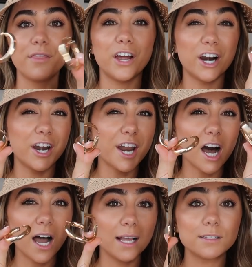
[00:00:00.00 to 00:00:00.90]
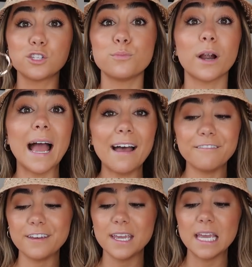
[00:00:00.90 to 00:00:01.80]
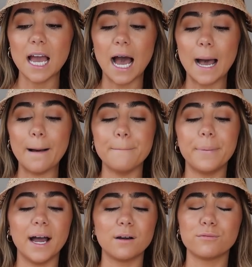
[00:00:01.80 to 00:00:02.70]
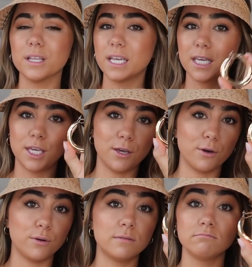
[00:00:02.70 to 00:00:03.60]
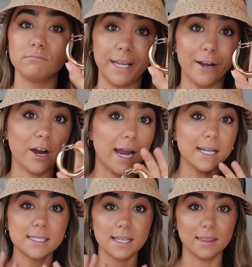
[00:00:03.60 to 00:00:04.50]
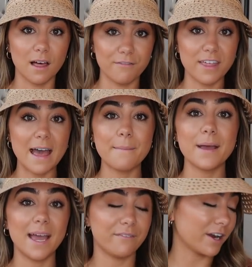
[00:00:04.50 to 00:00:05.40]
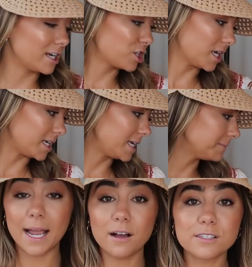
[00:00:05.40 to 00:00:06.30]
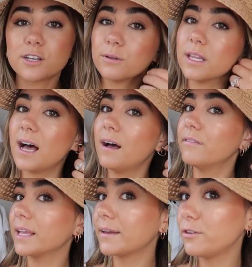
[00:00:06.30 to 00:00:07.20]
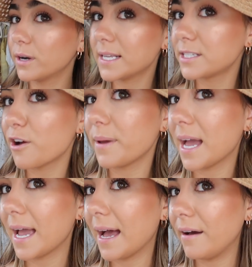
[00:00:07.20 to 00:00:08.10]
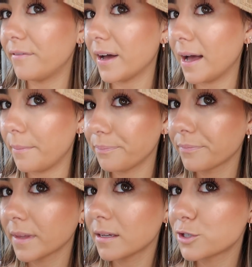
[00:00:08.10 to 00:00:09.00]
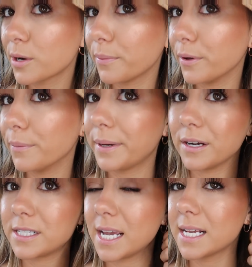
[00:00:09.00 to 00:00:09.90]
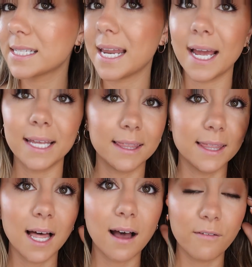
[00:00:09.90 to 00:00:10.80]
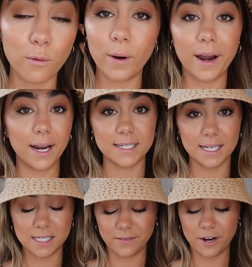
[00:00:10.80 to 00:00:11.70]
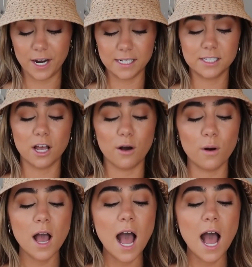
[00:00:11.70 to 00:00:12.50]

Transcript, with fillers: they're not super heavy, um, but really cute earrings. Love them and very trendy. I also love, like if you guys know me, I have, um, triple piercings, and I love wearing tons of earrings. So